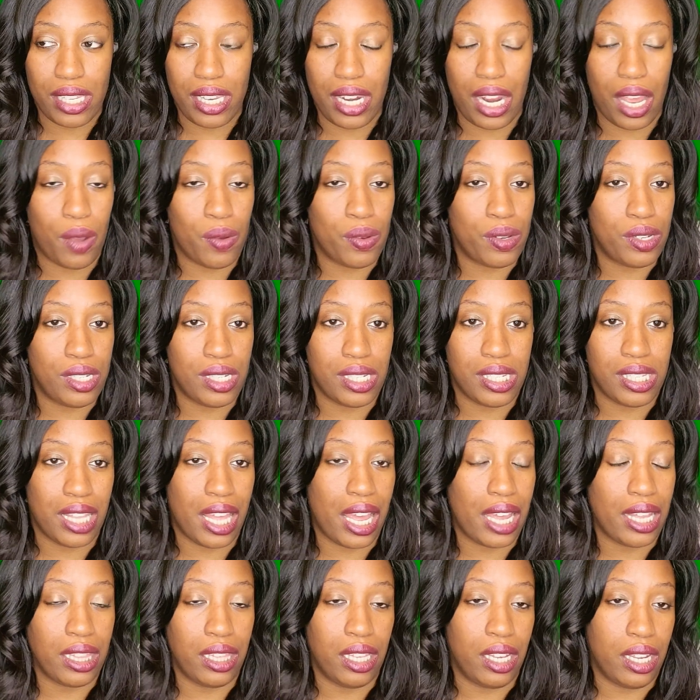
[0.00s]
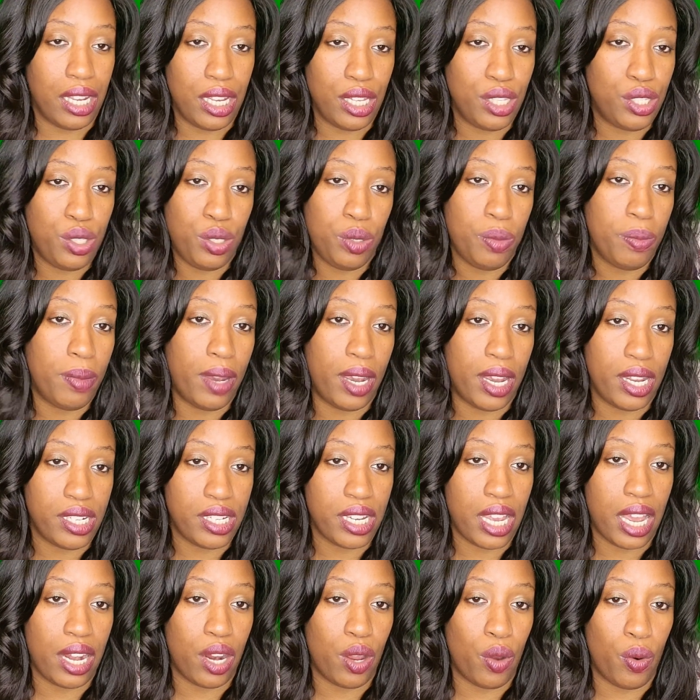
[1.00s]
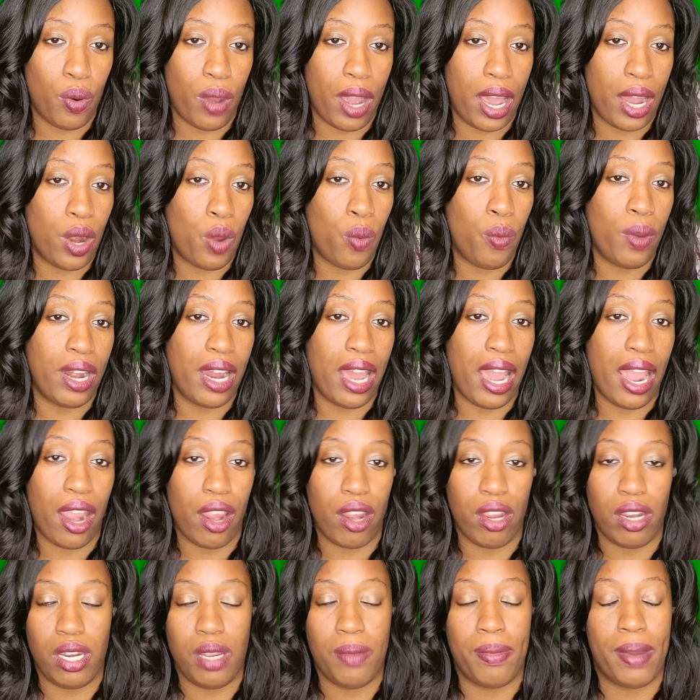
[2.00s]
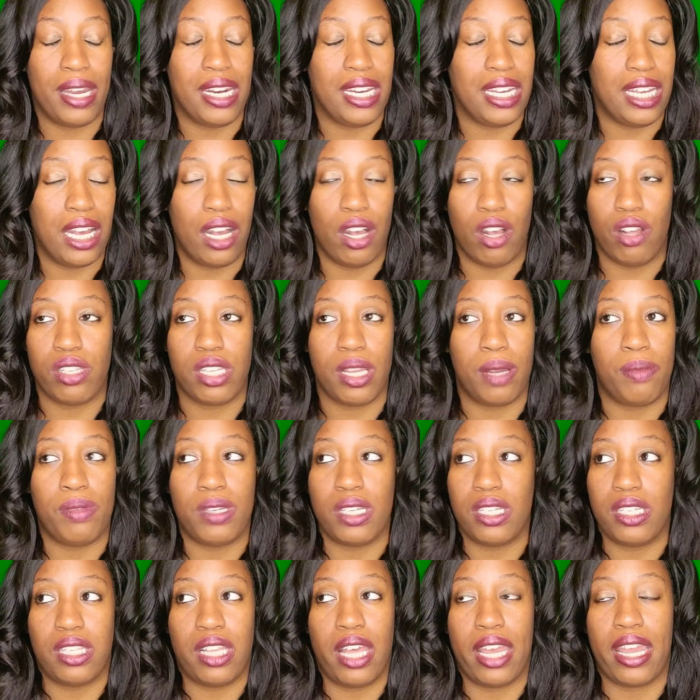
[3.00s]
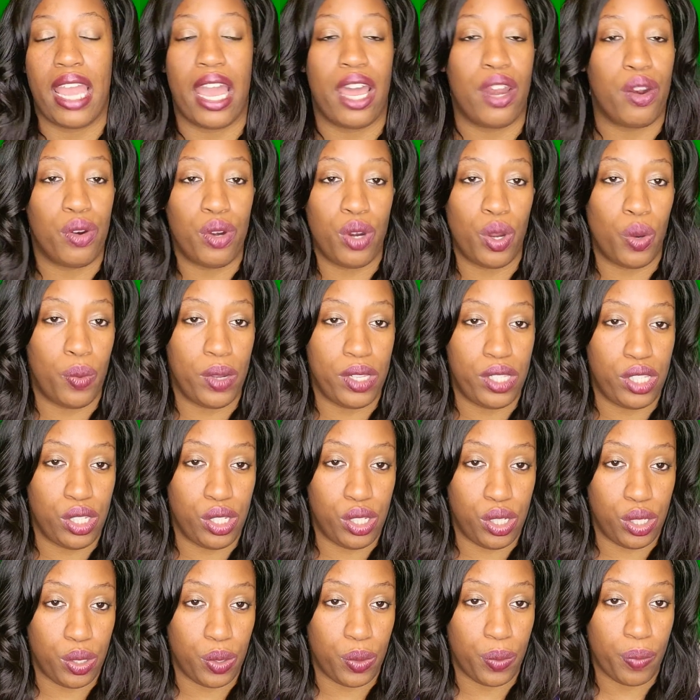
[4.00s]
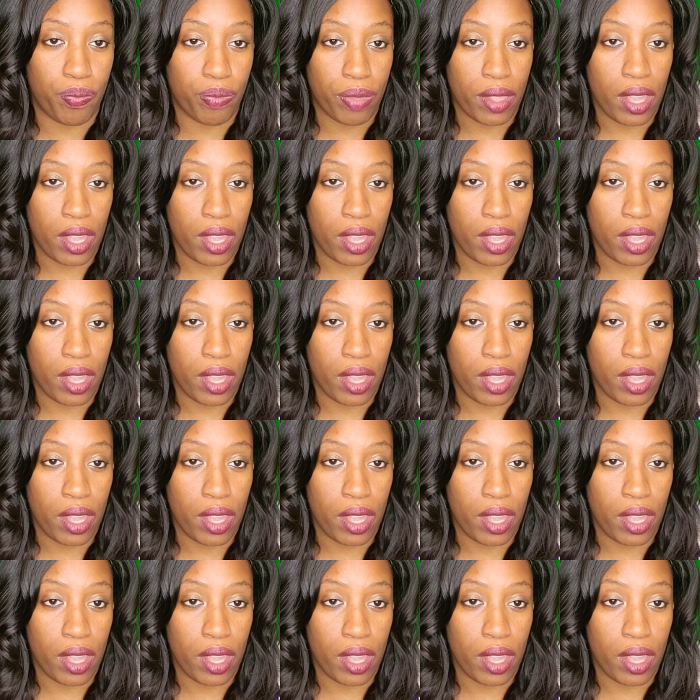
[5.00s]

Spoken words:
and I was just like, look, it's too much. I don't want to hire anybody else. I'm just like, I don't know what to do.